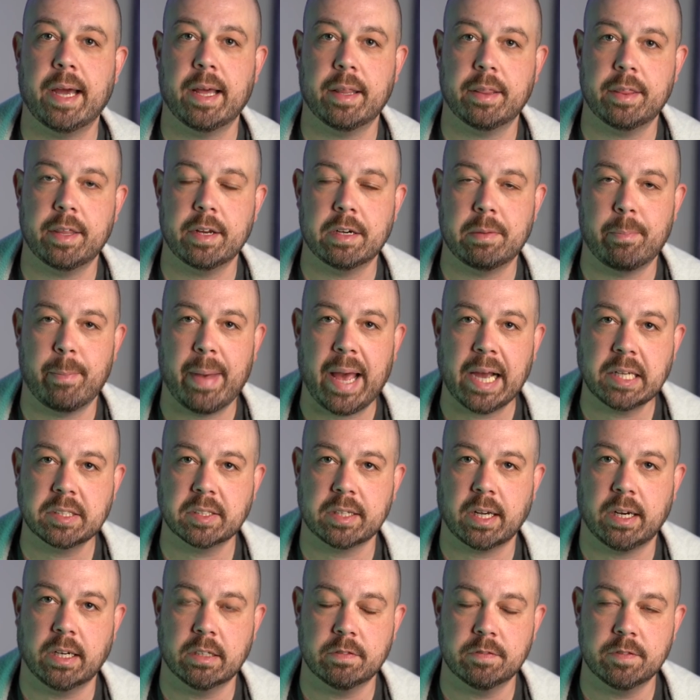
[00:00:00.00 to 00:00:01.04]
at their Max
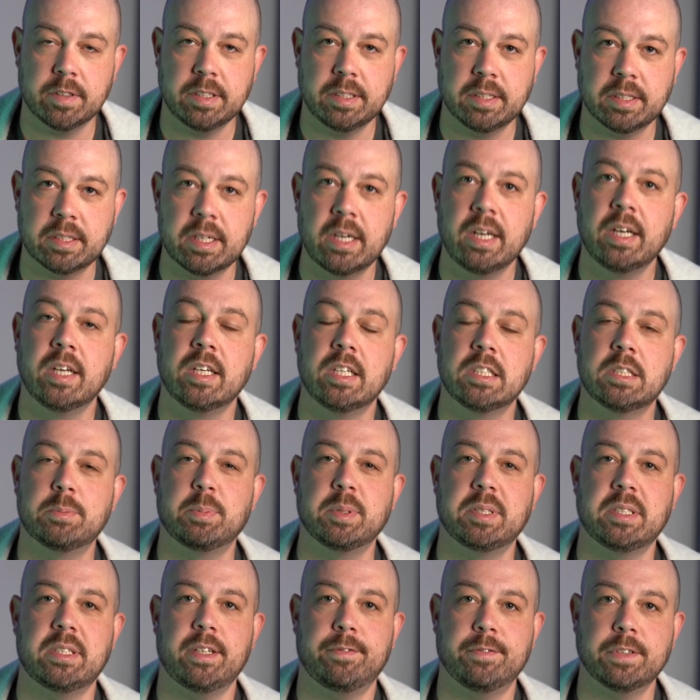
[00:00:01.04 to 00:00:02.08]
conference,
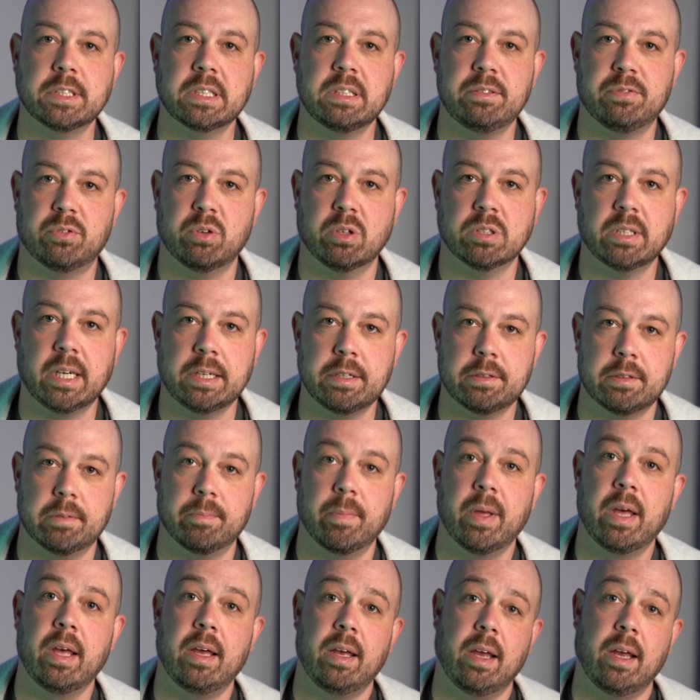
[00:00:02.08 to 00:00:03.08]
specifically for Lightroom.